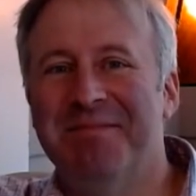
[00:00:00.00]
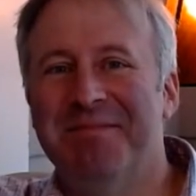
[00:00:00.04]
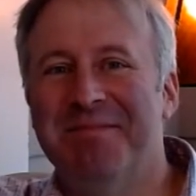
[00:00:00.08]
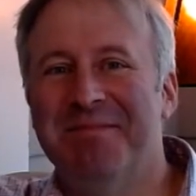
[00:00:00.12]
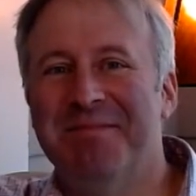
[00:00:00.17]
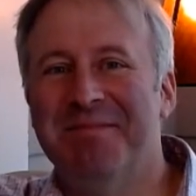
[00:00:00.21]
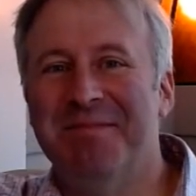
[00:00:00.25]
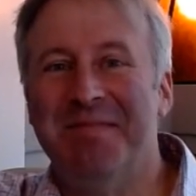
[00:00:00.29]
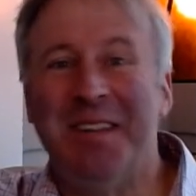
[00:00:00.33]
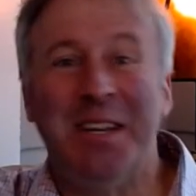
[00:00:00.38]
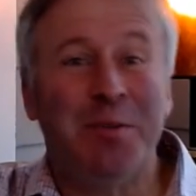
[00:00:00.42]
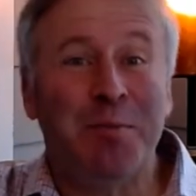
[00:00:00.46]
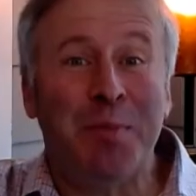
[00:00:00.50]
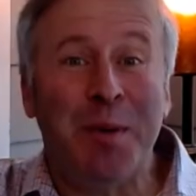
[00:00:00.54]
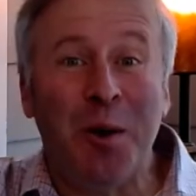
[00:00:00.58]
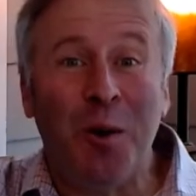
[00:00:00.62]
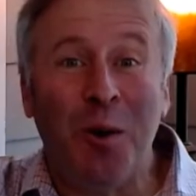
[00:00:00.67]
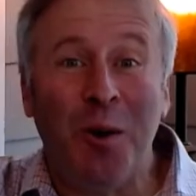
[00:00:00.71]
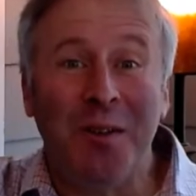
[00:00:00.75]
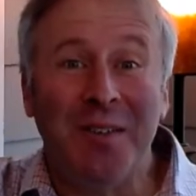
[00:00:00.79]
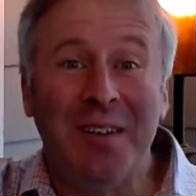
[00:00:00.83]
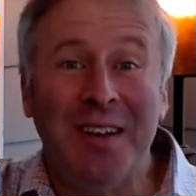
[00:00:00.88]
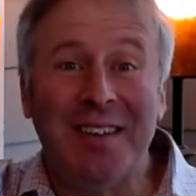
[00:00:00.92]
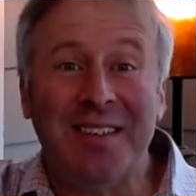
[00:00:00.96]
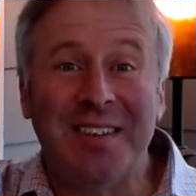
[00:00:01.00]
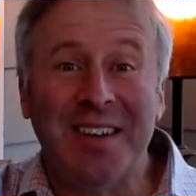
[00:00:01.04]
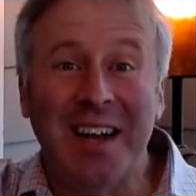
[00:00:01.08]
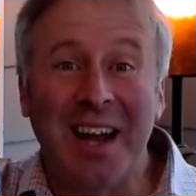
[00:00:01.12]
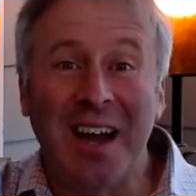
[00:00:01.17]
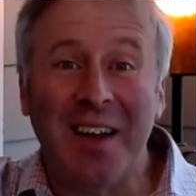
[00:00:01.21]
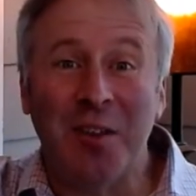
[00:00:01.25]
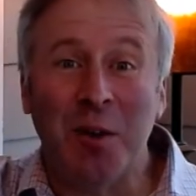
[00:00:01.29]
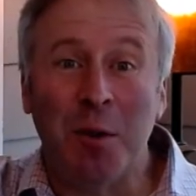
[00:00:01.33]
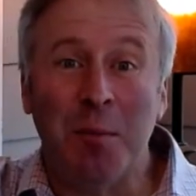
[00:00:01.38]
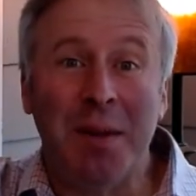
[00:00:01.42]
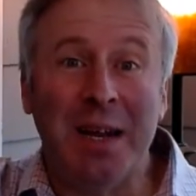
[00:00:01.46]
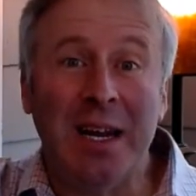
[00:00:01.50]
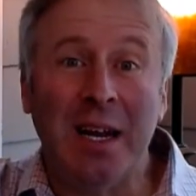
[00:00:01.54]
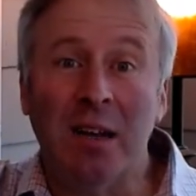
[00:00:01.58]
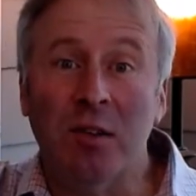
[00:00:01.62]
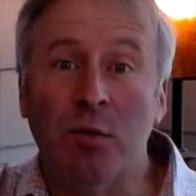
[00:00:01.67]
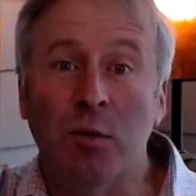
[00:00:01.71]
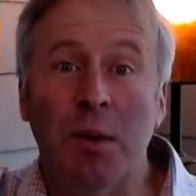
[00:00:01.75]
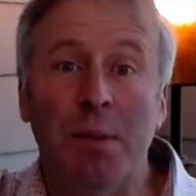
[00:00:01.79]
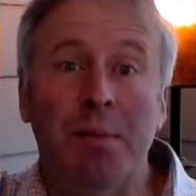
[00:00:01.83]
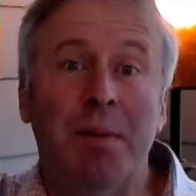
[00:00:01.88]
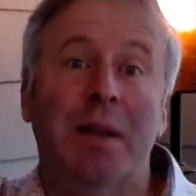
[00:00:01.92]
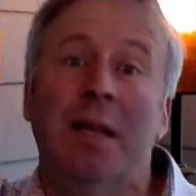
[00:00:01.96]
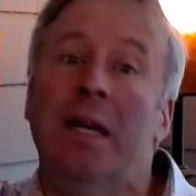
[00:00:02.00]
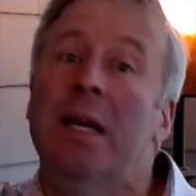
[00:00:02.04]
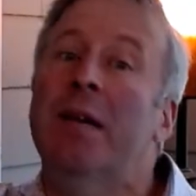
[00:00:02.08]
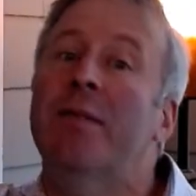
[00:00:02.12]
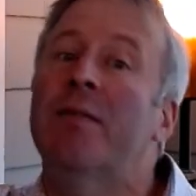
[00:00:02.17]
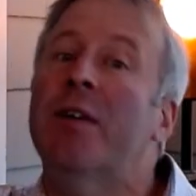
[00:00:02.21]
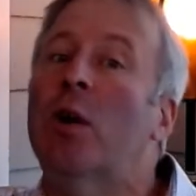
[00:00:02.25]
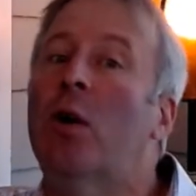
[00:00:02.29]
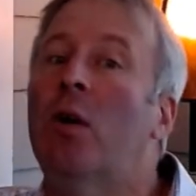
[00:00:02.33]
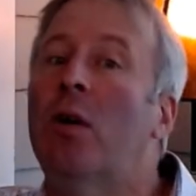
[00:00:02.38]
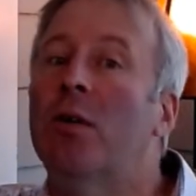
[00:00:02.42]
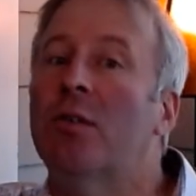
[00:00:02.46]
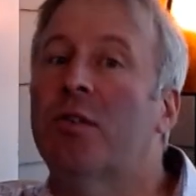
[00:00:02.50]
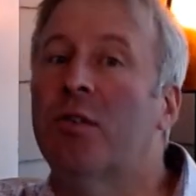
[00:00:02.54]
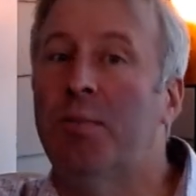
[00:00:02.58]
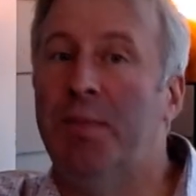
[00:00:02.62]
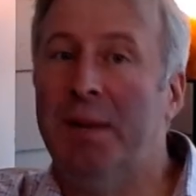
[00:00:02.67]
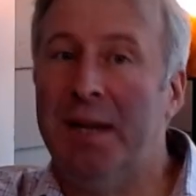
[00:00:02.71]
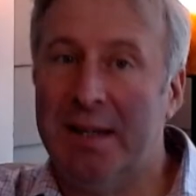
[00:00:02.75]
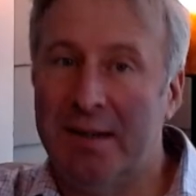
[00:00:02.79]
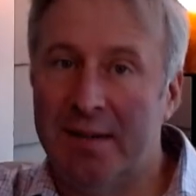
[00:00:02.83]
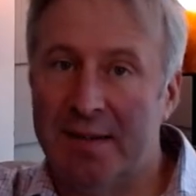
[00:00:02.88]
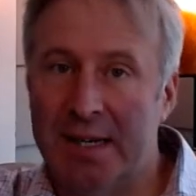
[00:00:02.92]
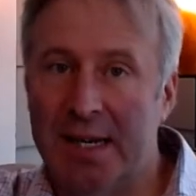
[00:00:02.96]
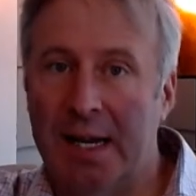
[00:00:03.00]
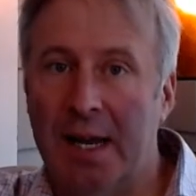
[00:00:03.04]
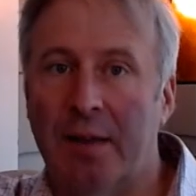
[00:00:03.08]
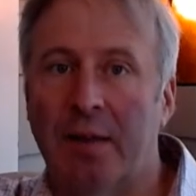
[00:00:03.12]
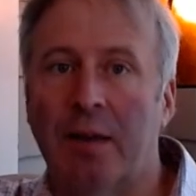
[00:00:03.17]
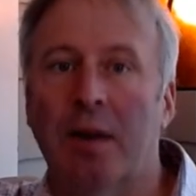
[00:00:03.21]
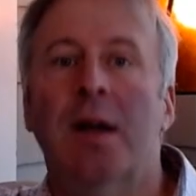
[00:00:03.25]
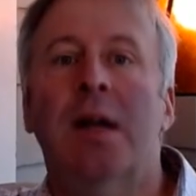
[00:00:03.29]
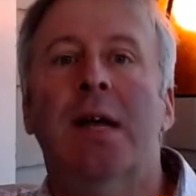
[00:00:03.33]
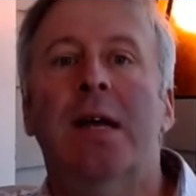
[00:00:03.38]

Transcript: It's been all knit together because we believe it all speaks together,